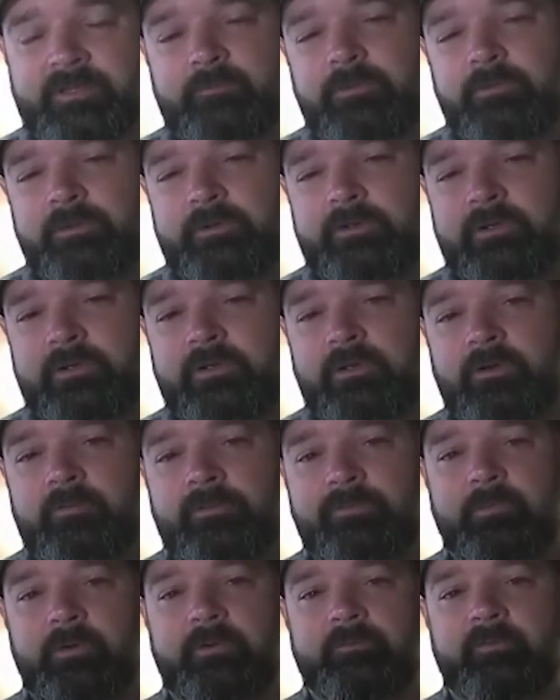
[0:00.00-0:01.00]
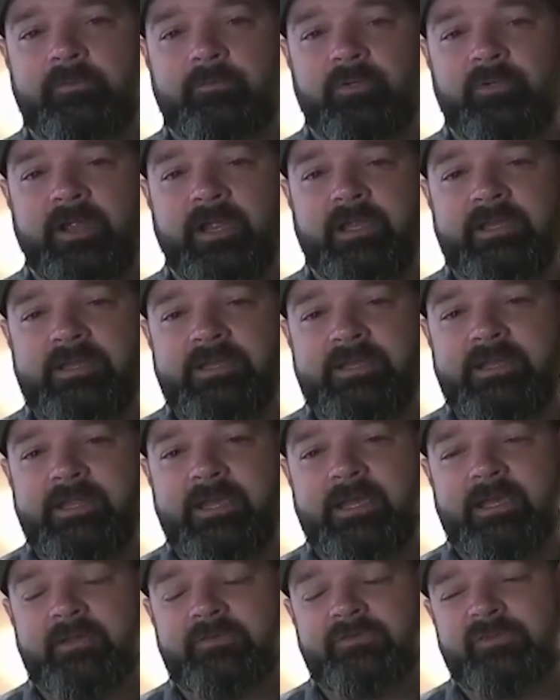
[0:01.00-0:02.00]
We're going to go with whatever brand he
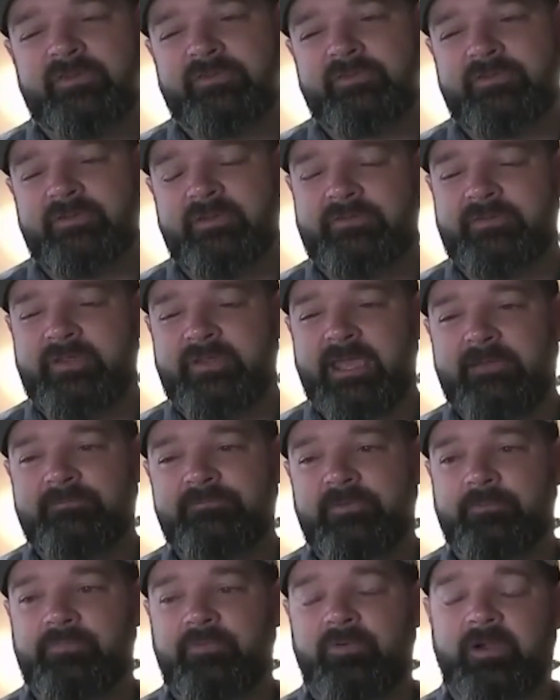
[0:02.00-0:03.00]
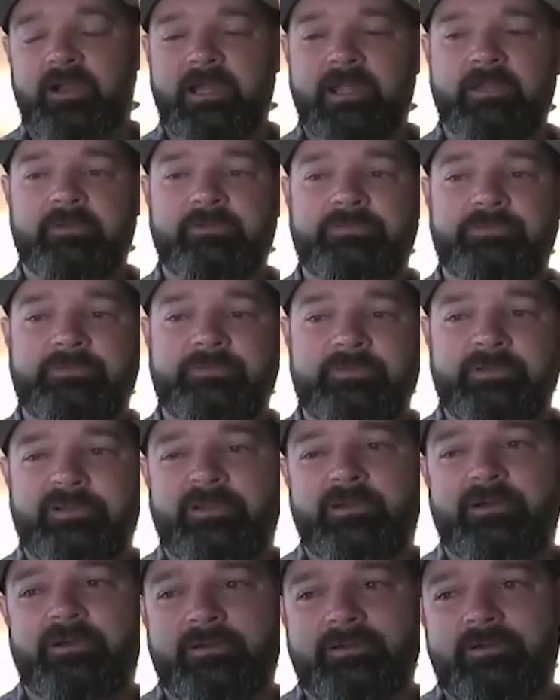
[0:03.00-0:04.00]
has. It's half the price.
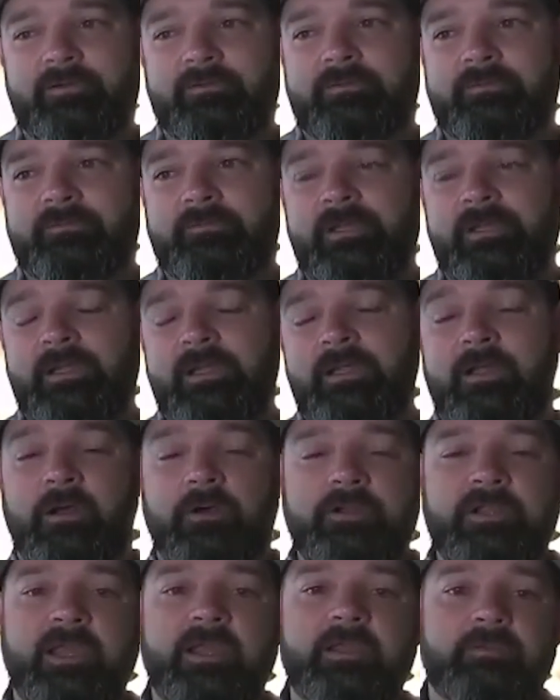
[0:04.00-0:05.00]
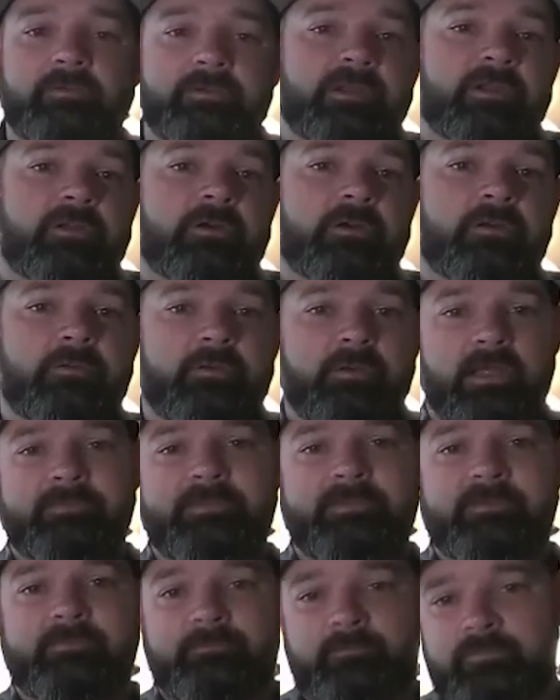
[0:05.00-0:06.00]
It'll okay. I
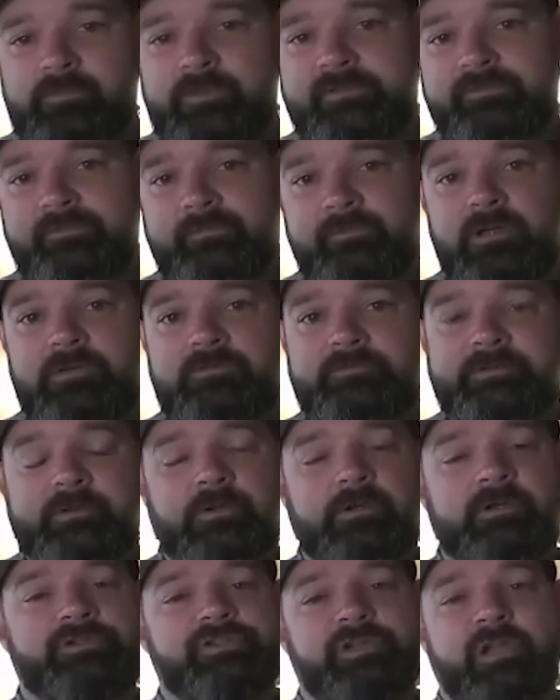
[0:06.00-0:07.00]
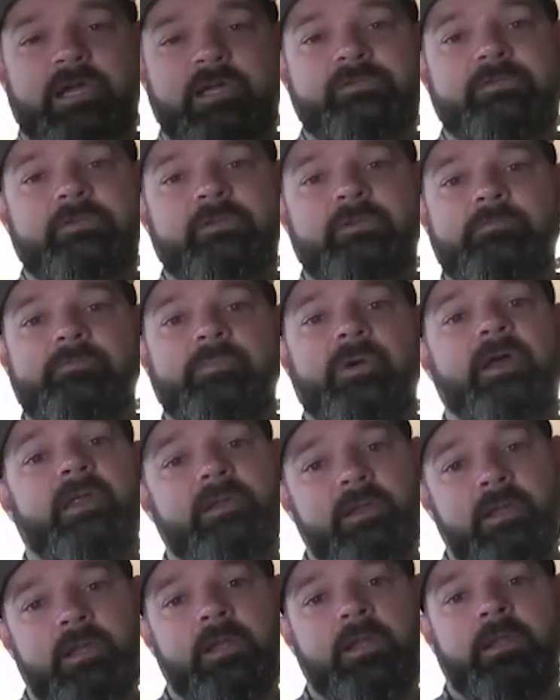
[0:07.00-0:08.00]
mean, we strongly urge not to,
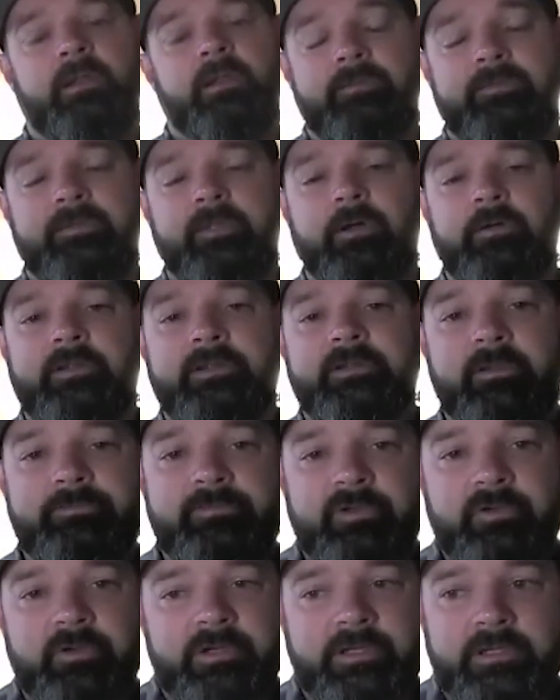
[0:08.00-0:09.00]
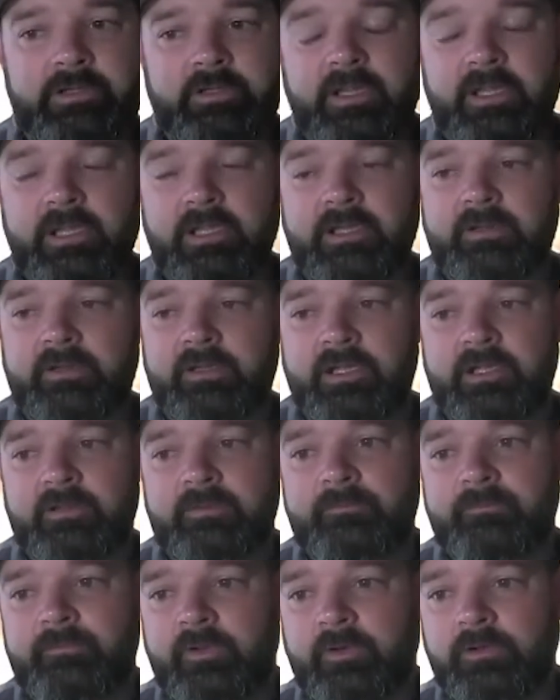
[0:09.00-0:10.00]
but they'll end up doing it, and
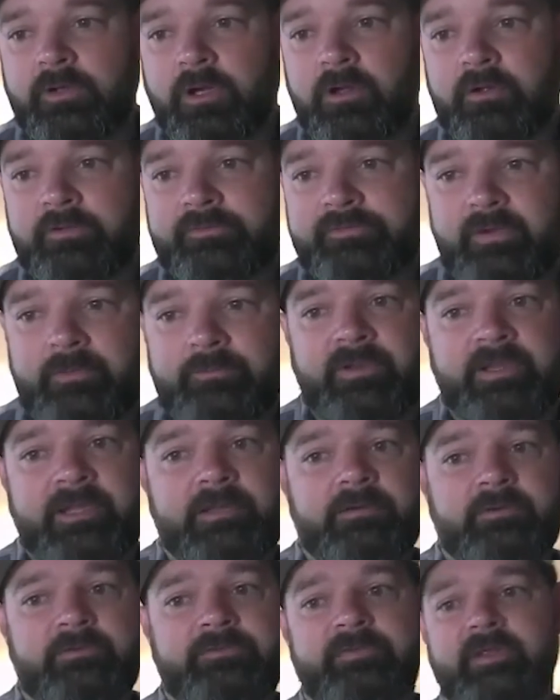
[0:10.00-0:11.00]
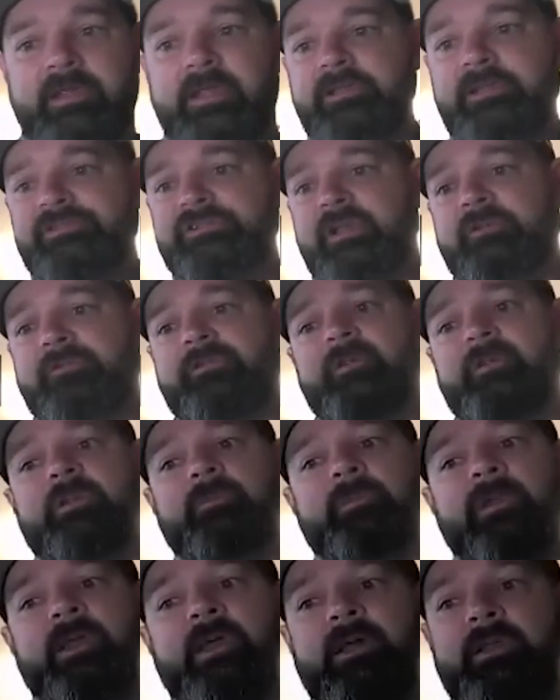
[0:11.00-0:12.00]
they'll call us up later and say, "Hey, Jesse,
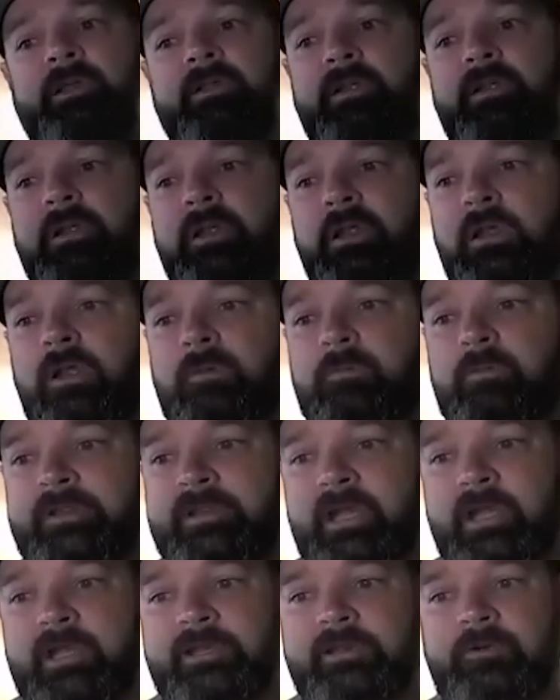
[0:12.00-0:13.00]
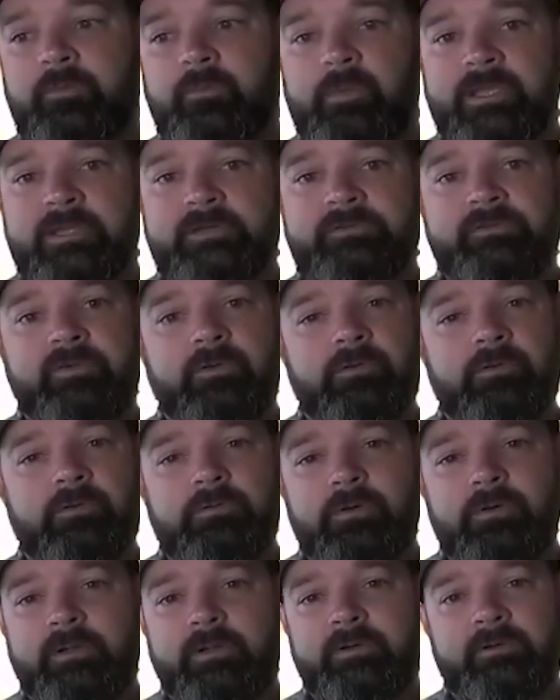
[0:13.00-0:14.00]
man, we got into week
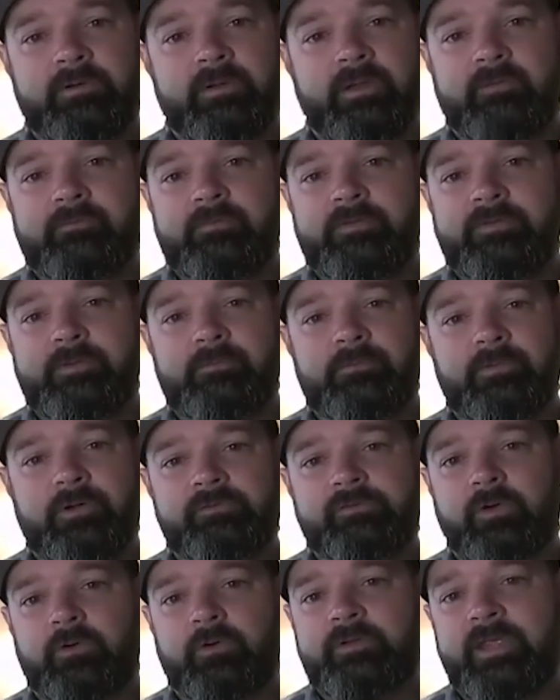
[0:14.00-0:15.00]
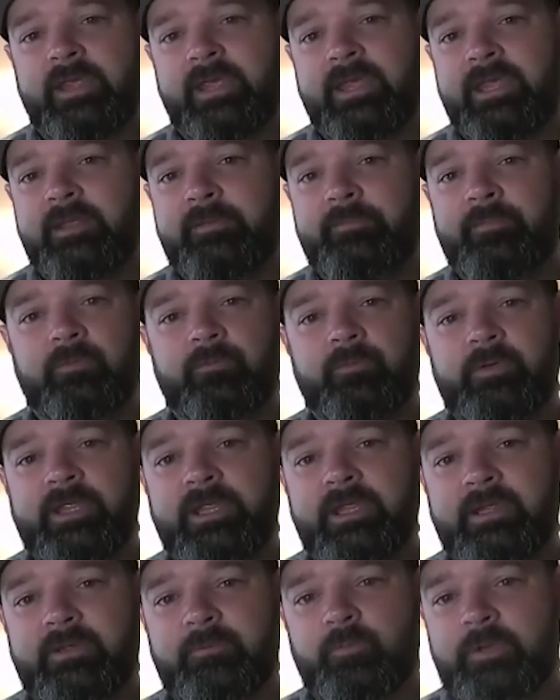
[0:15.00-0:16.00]
2 and everything looked okay, but we
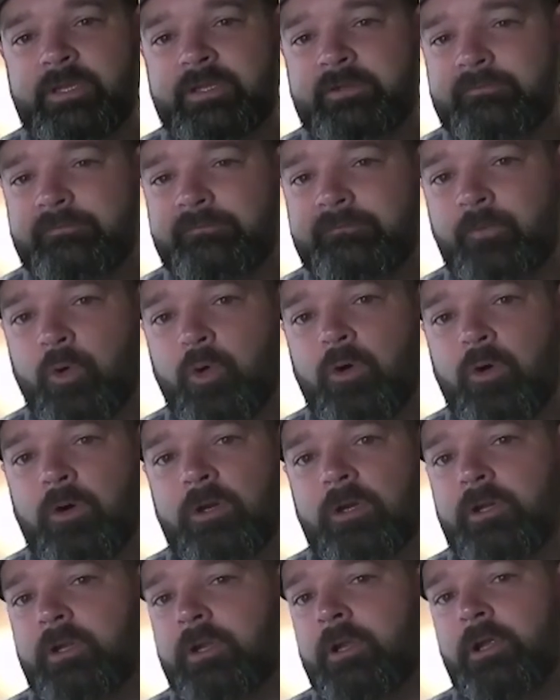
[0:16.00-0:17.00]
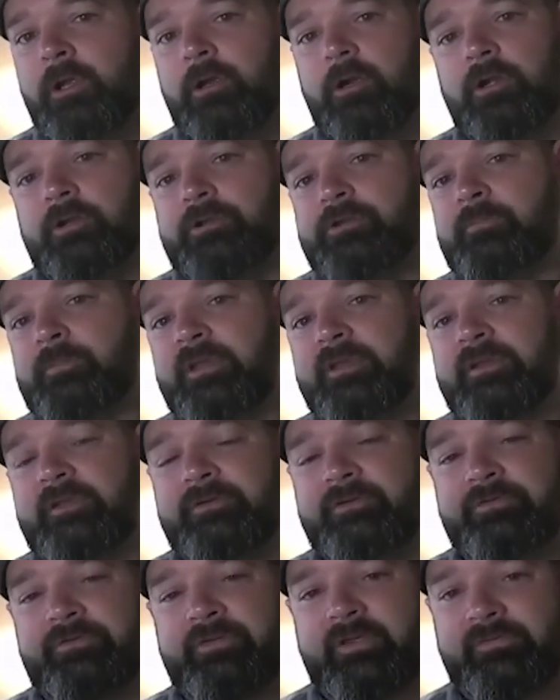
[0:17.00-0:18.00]
hit week 4, our
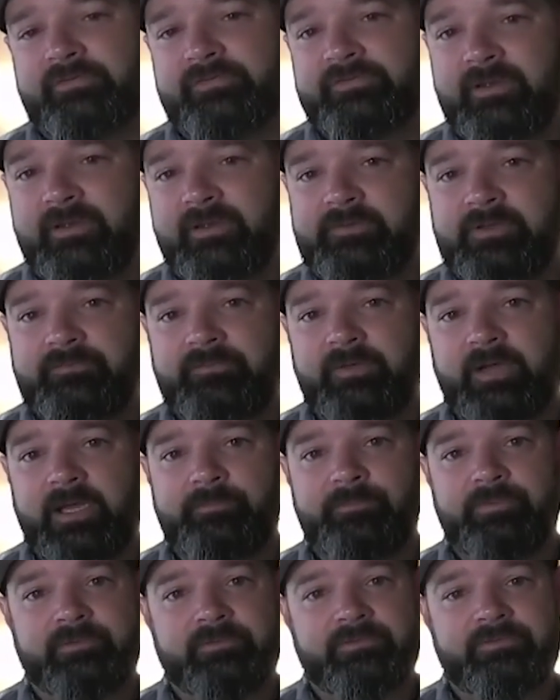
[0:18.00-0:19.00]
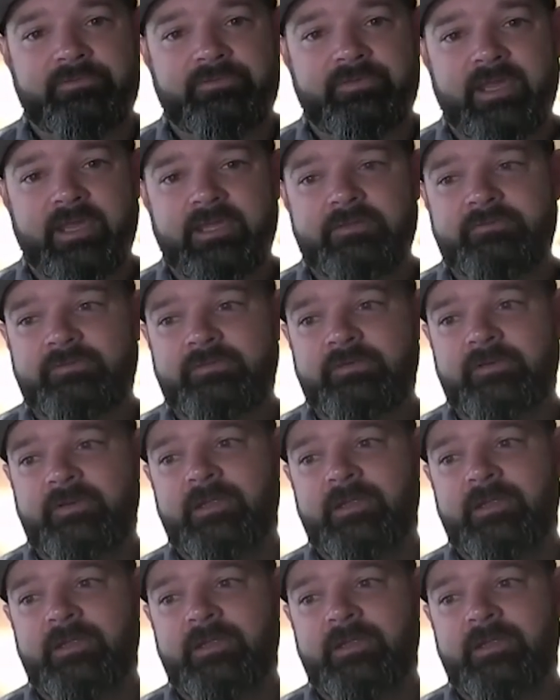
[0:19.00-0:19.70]
humidity's at 75%.